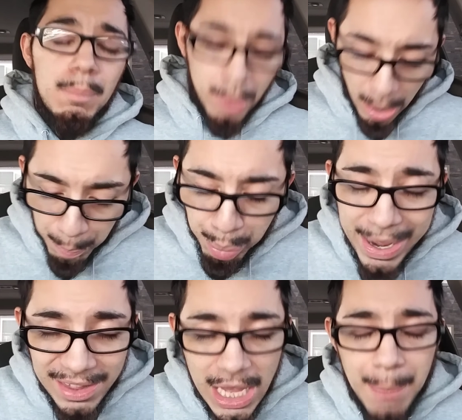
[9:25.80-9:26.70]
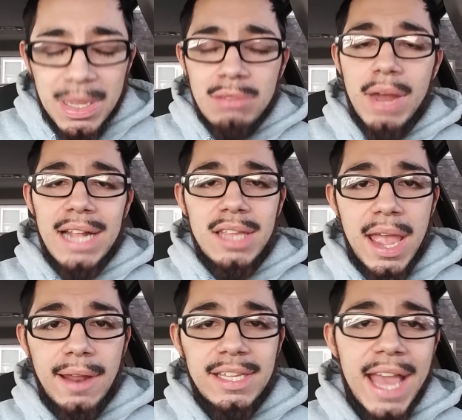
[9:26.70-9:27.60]
uh, precepting right
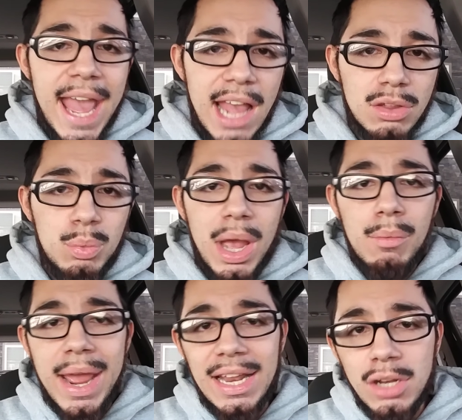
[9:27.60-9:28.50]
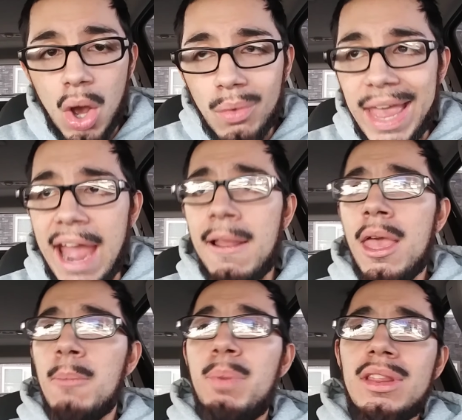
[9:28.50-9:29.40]
there. Yes, we already know that.
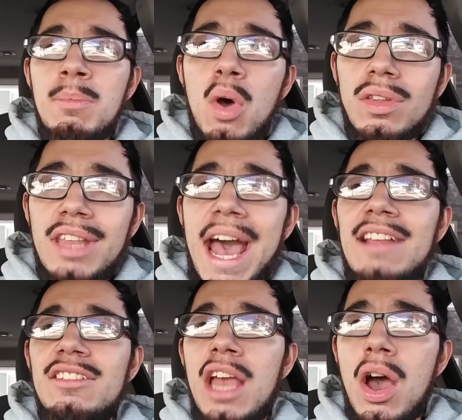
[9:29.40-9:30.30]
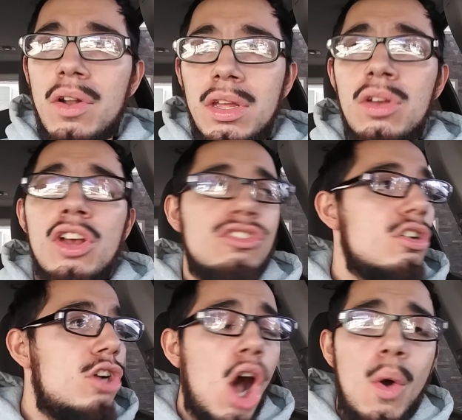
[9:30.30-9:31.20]
But the Most High is telling you to
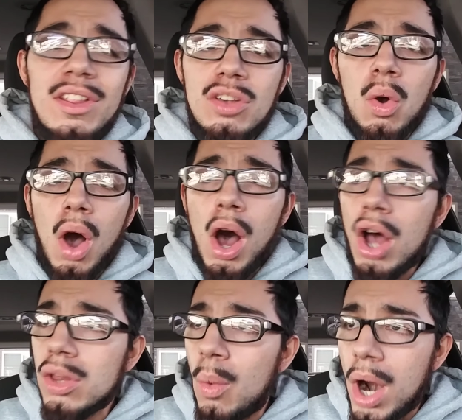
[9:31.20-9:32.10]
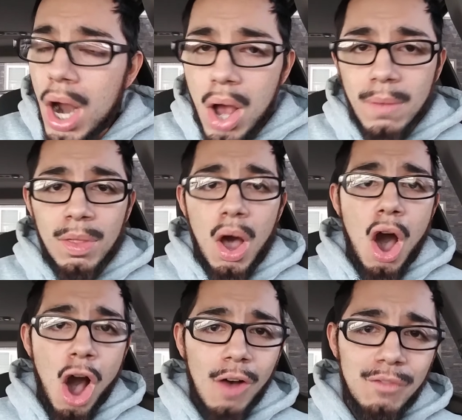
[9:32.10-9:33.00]
go into all the world,
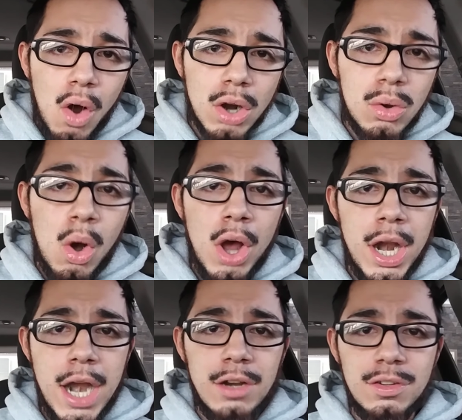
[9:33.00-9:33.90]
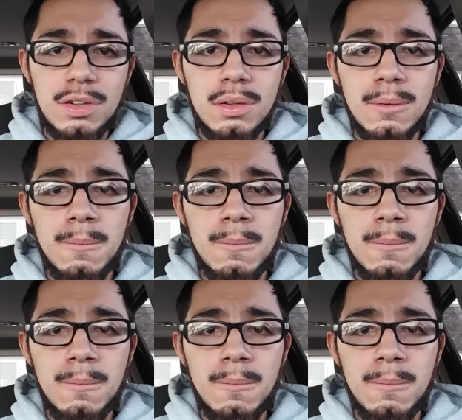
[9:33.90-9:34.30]
all four corners.